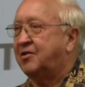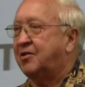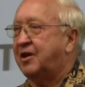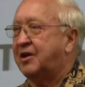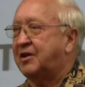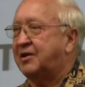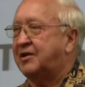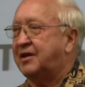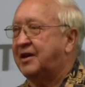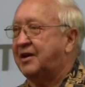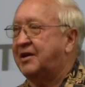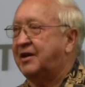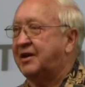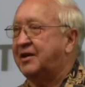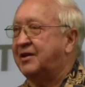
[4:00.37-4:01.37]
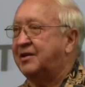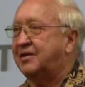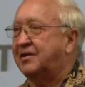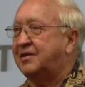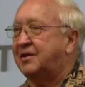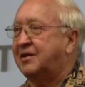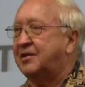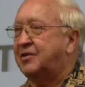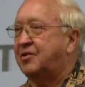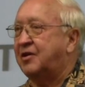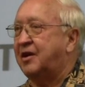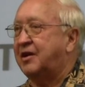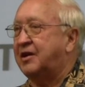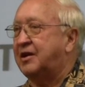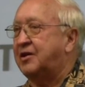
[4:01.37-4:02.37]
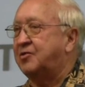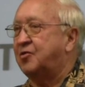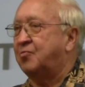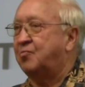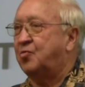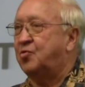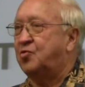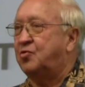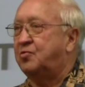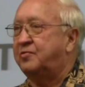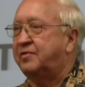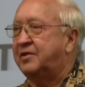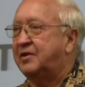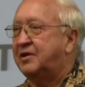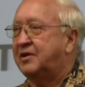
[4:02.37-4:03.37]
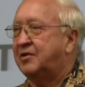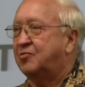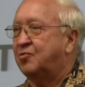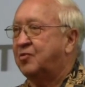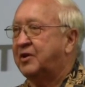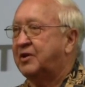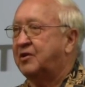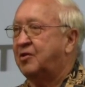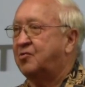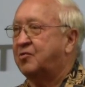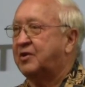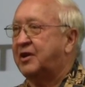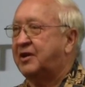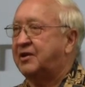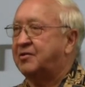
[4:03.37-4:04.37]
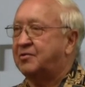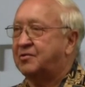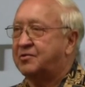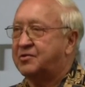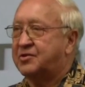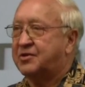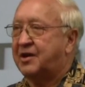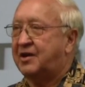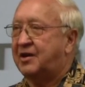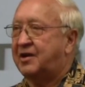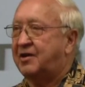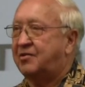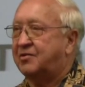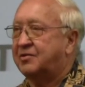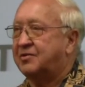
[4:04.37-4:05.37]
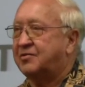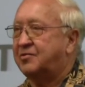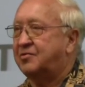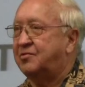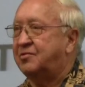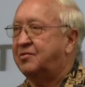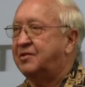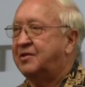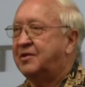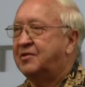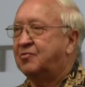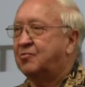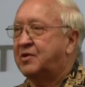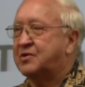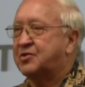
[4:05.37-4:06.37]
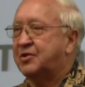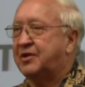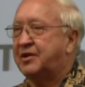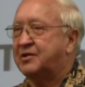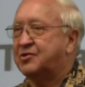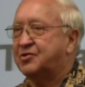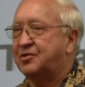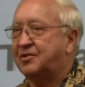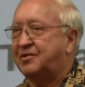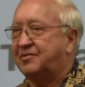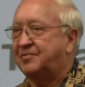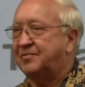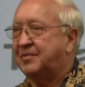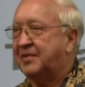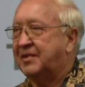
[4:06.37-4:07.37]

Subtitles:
you're at a dead end and you got to either move, relocate, or sell off to residential.